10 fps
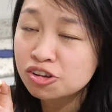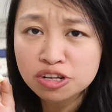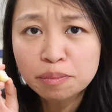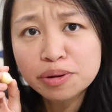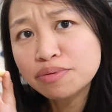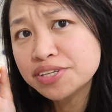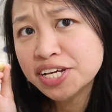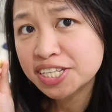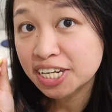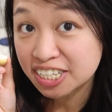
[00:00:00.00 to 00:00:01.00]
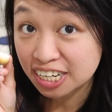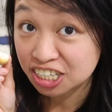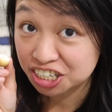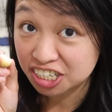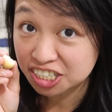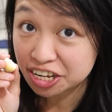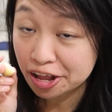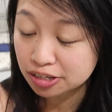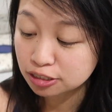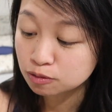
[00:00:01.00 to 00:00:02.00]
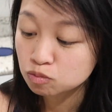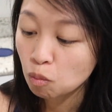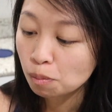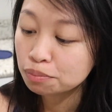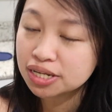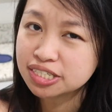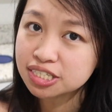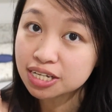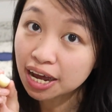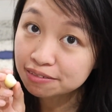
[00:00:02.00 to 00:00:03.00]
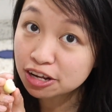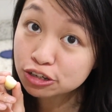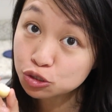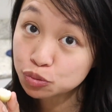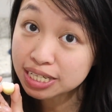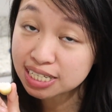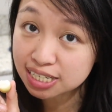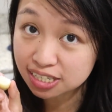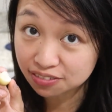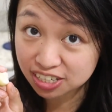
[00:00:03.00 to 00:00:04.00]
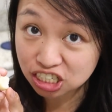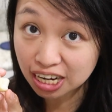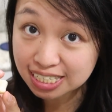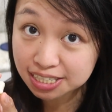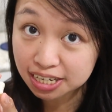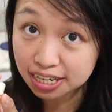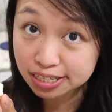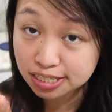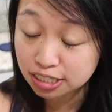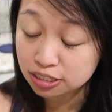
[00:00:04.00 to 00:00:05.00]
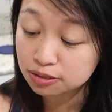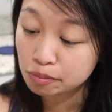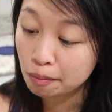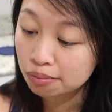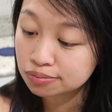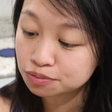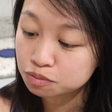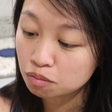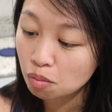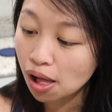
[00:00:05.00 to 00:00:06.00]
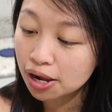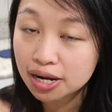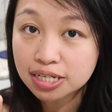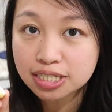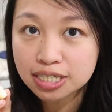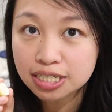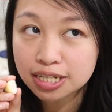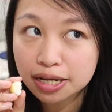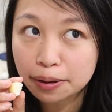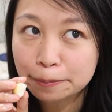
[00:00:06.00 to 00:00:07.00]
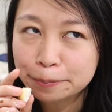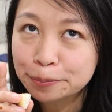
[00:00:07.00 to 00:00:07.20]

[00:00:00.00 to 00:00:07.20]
Some people say it tastes like chestnuts, but it doesn't have the sweetness of a chestnut. It kind of tastes like a